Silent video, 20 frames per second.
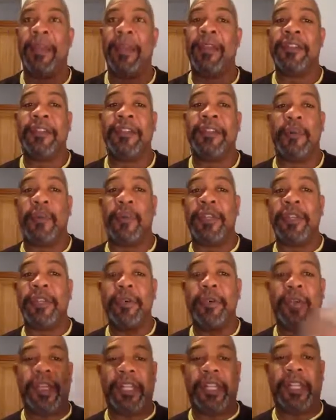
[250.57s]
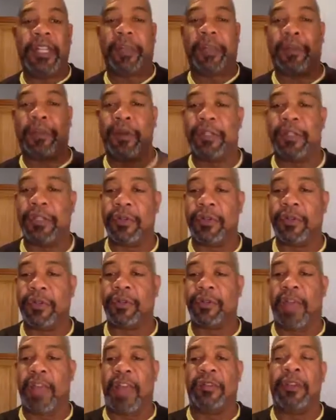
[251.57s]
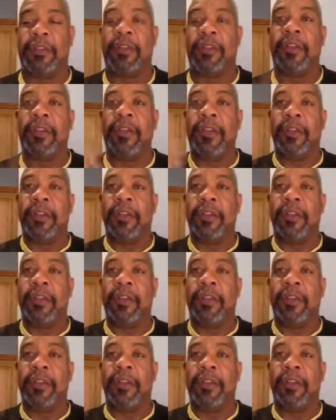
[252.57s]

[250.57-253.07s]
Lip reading: So when you look at that person who's driving